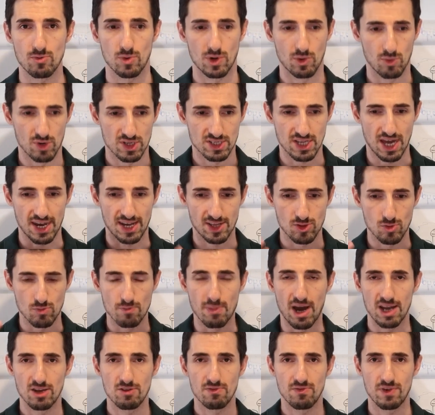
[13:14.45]
We started to
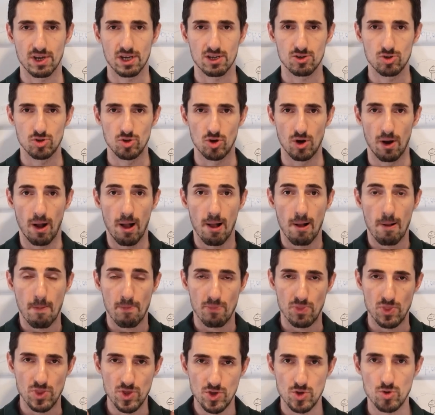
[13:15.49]
manufacture
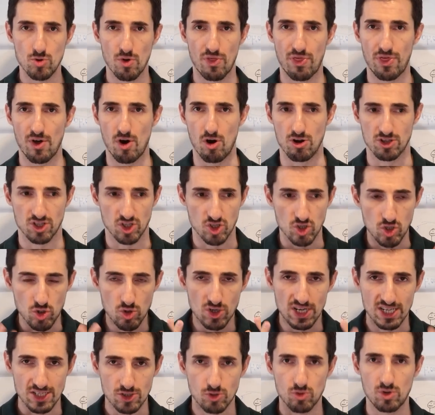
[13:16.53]
new thoughts, new
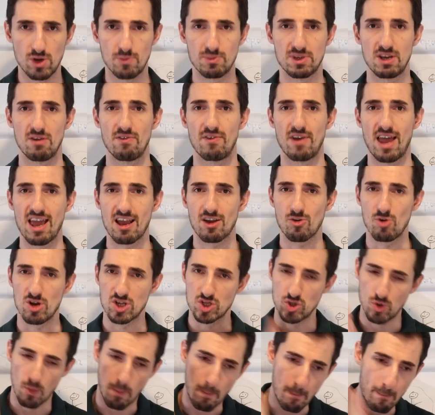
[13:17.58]
descriptive language,
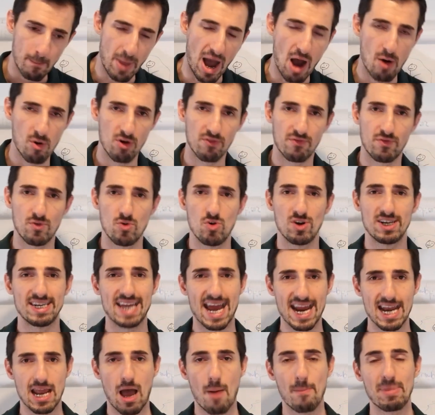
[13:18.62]
new powerful,
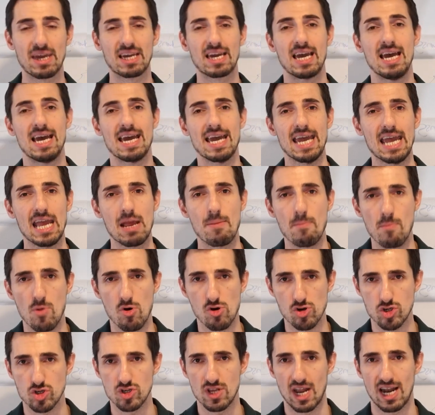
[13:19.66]
dynamic,
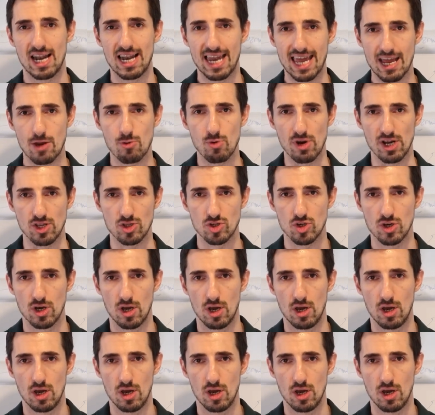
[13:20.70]
emotional language